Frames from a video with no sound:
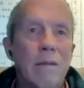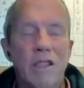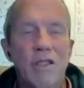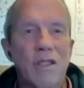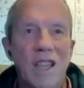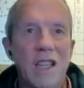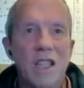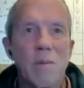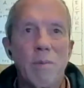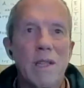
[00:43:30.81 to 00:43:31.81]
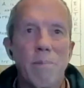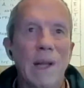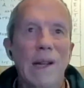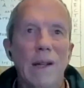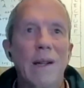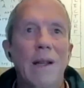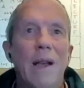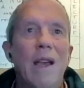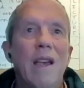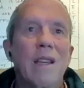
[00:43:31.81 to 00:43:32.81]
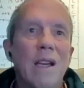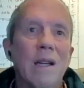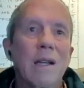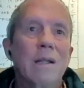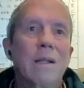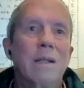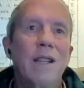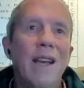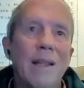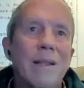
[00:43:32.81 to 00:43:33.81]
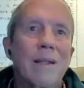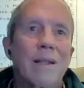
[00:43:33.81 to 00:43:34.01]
because giga just means a billion, giga, death.